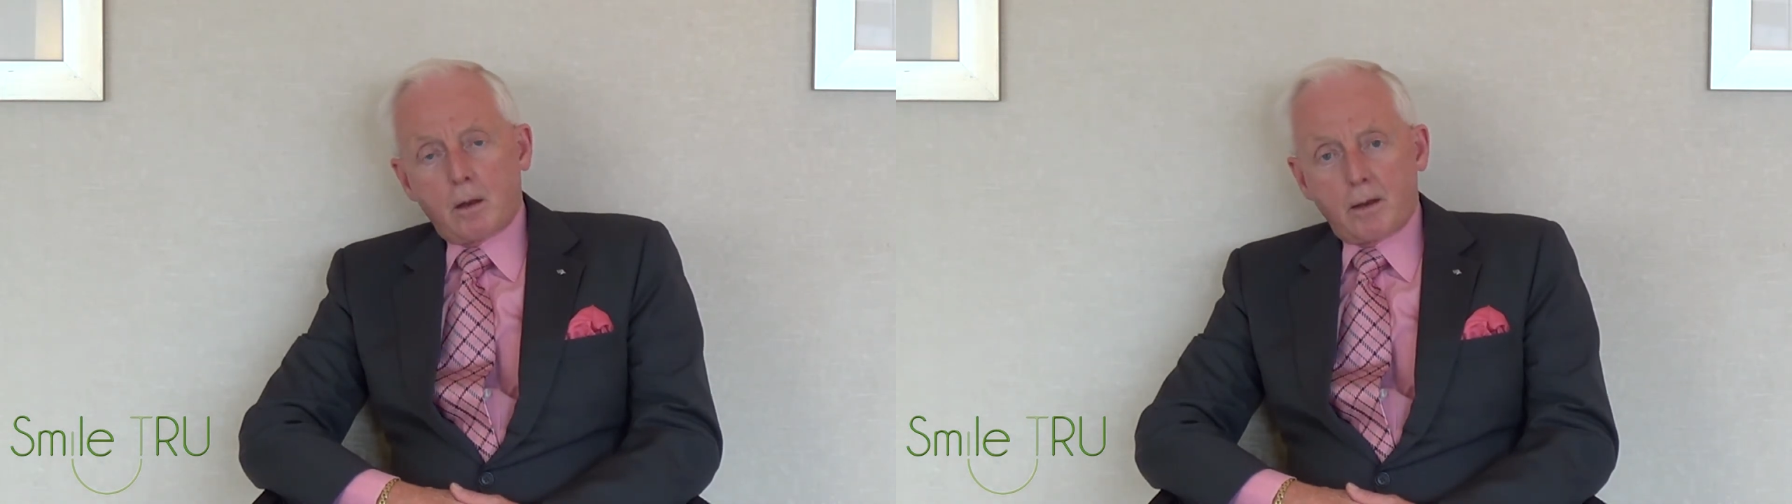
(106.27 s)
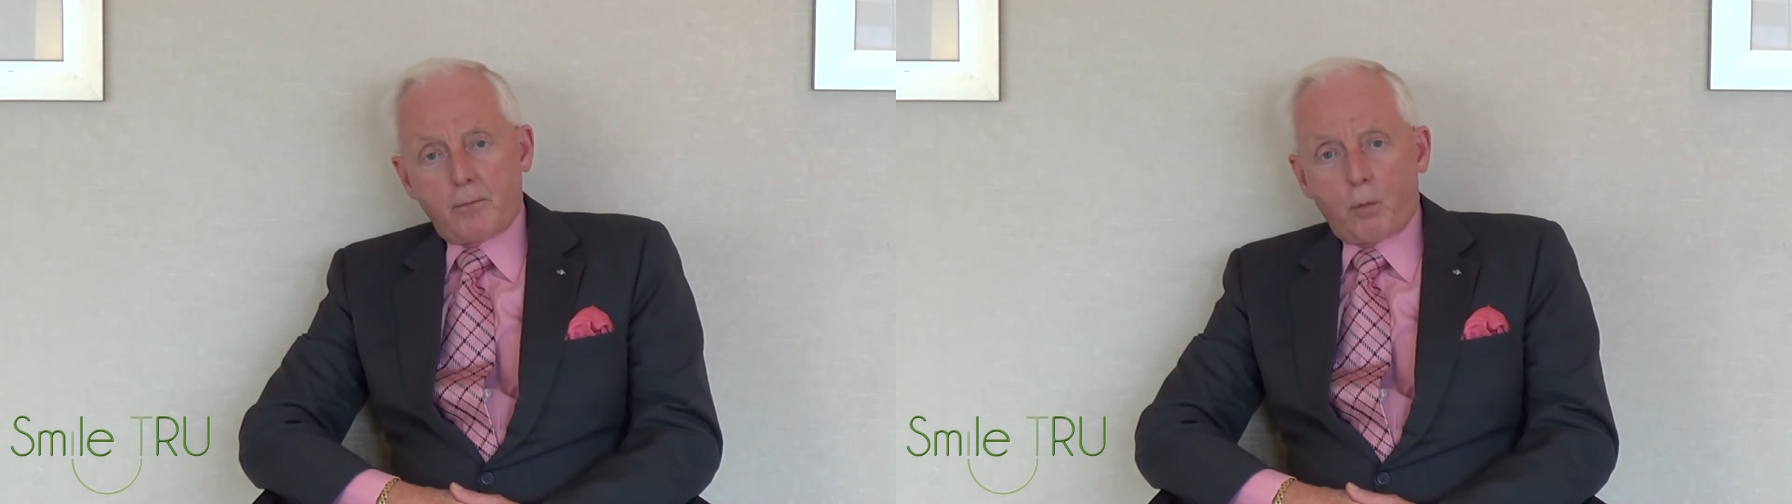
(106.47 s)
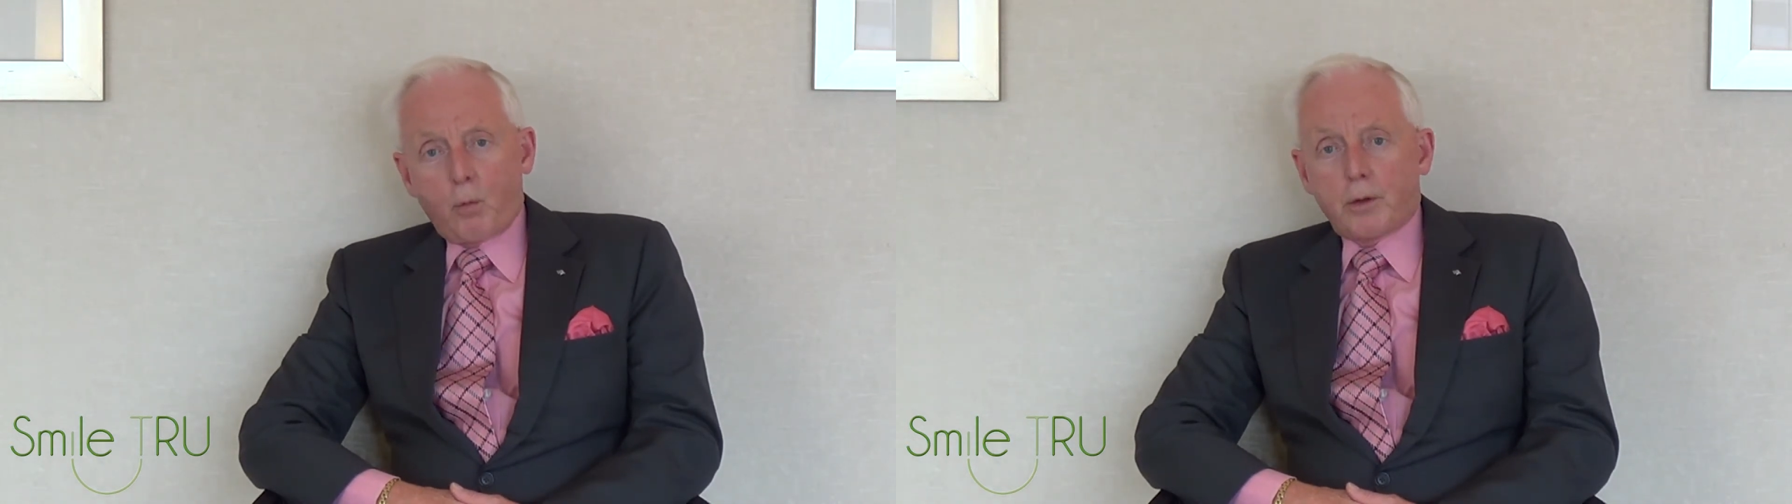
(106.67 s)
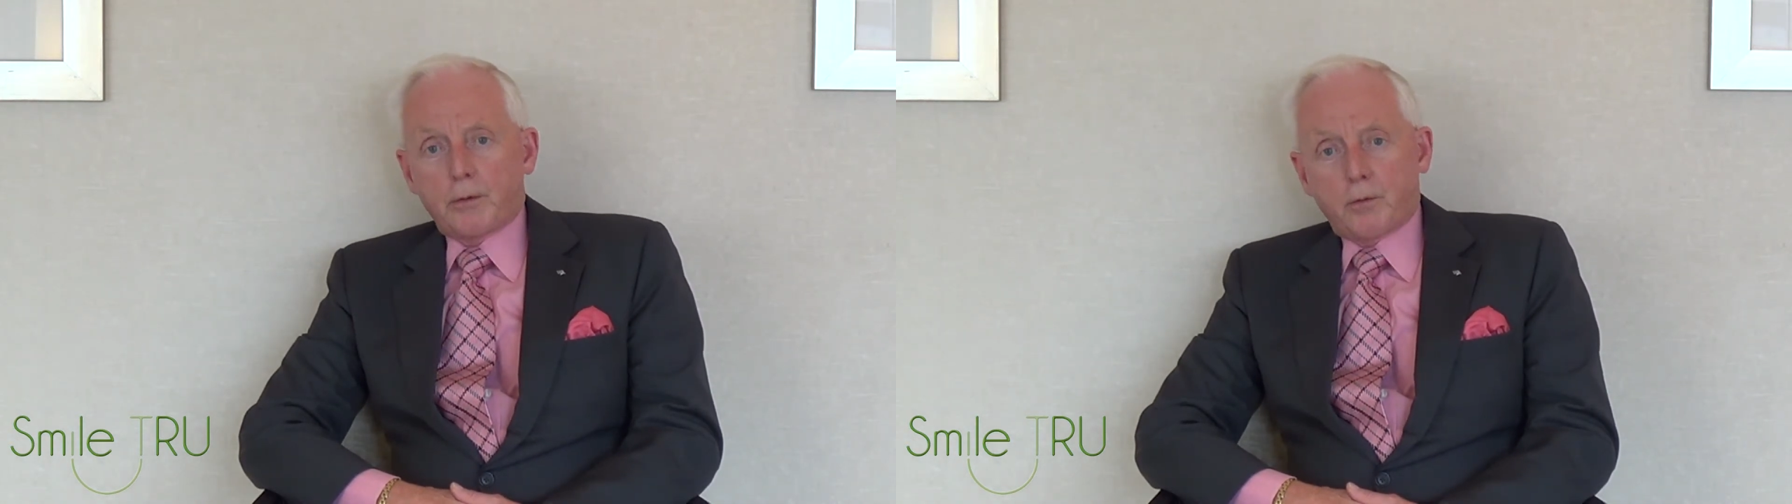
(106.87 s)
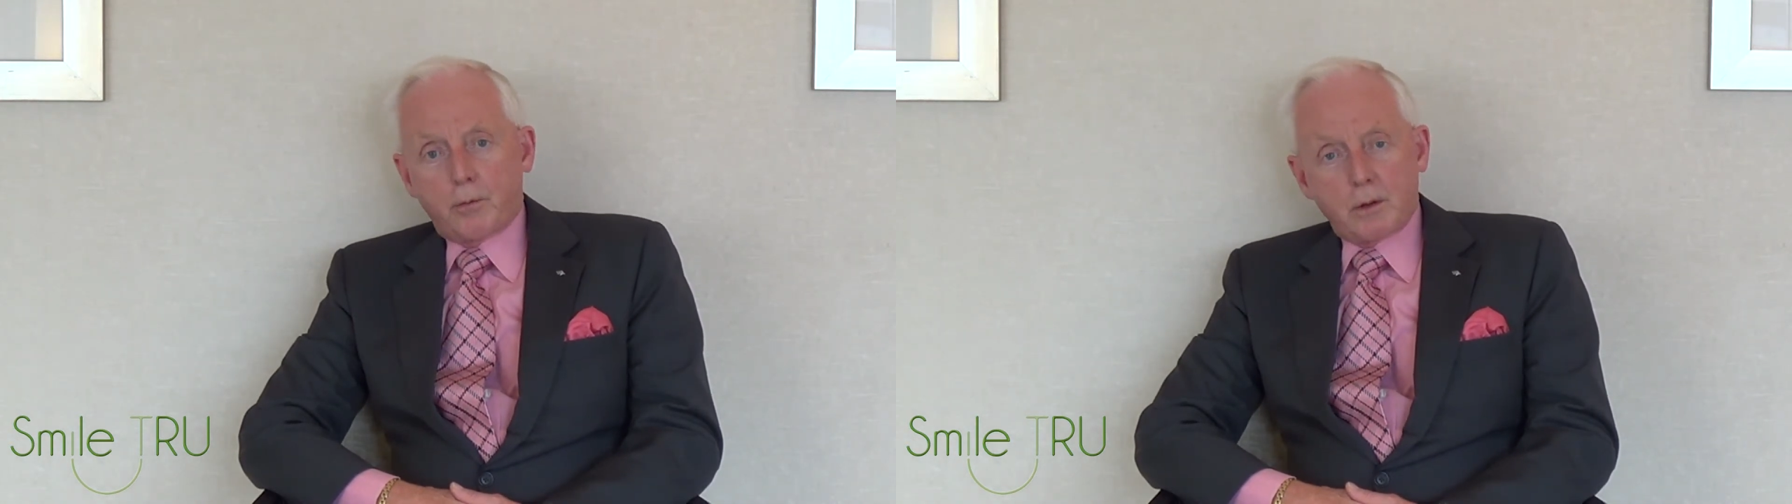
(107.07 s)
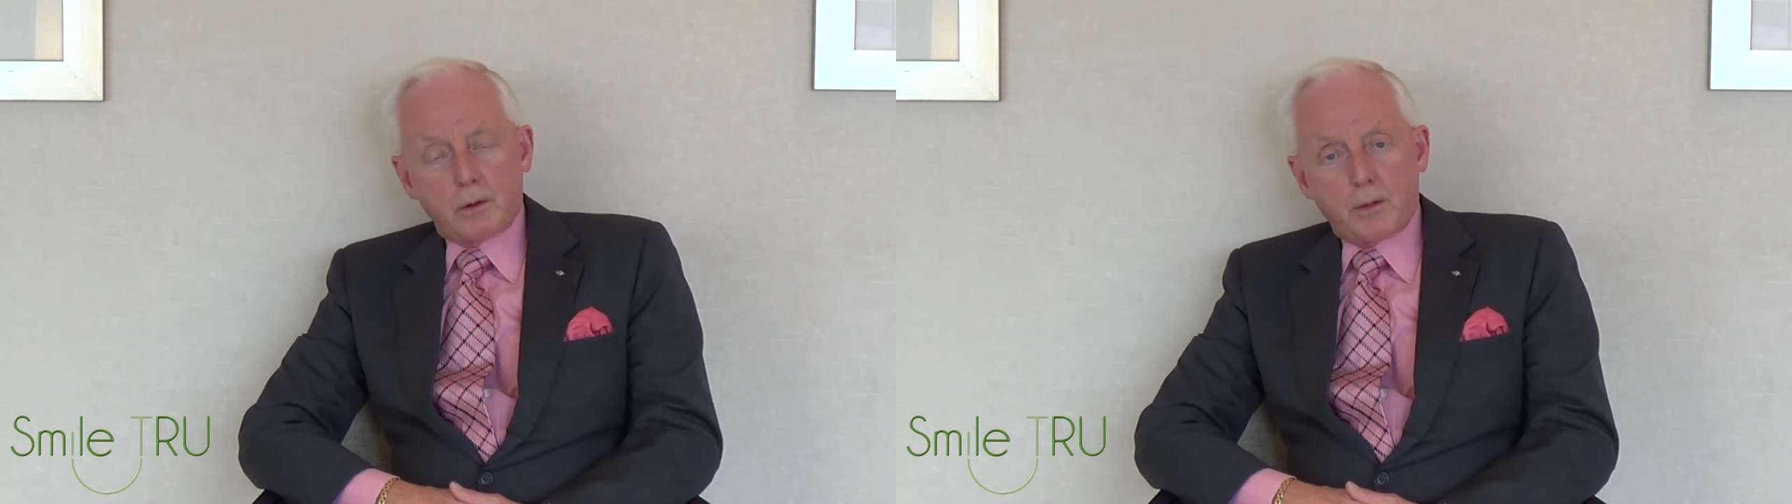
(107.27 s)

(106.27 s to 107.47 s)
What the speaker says: Level 1 treats